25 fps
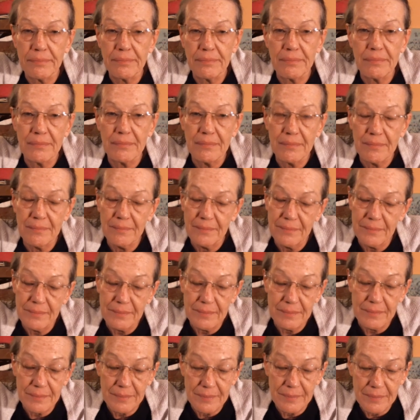
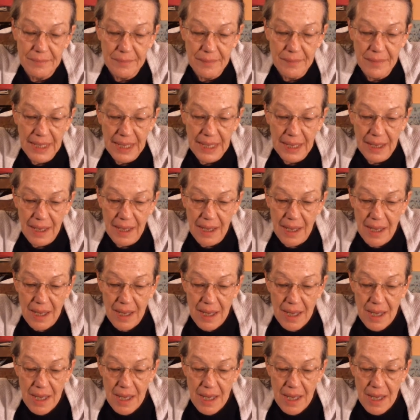Nothing is said.